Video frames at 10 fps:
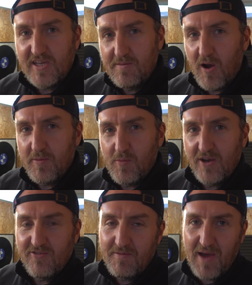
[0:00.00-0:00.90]
So you might be
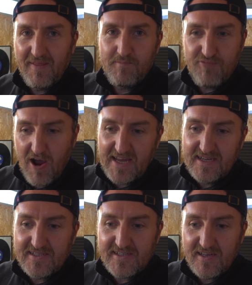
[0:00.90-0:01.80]
wondering about the
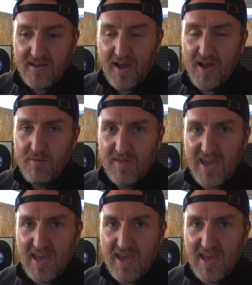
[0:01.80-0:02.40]
brakes, the